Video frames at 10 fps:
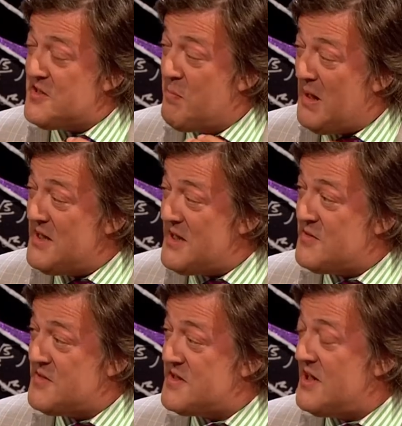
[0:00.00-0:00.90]
the blood
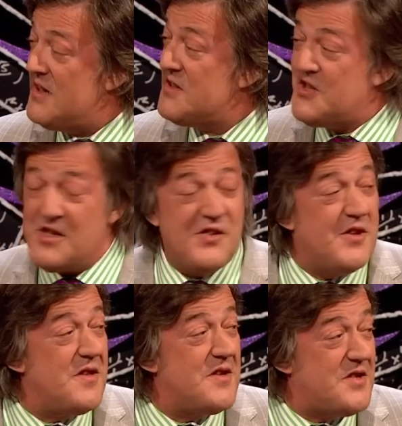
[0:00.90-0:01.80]
out of the tongue such
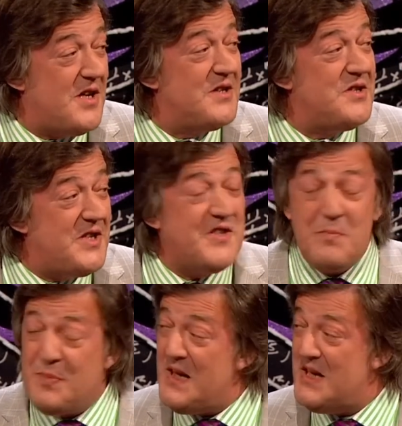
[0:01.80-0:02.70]
that the tongue
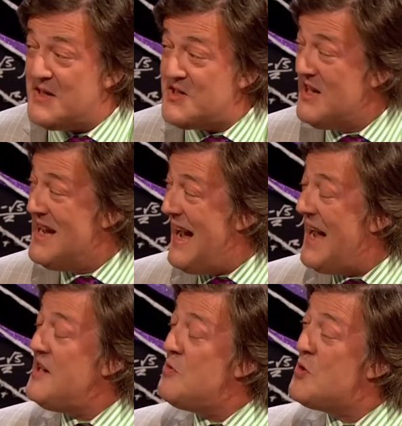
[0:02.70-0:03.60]
disappears
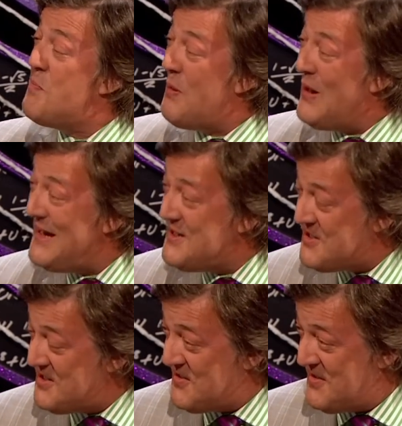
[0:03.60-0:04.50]
and it
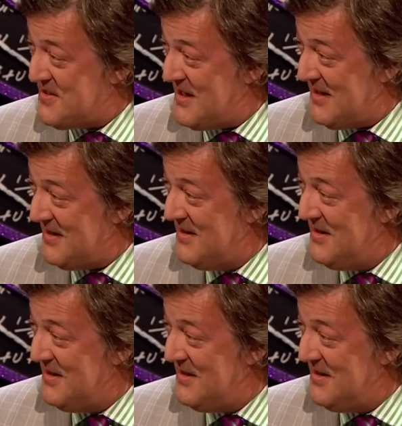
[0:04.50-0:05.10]
replaces the tongue.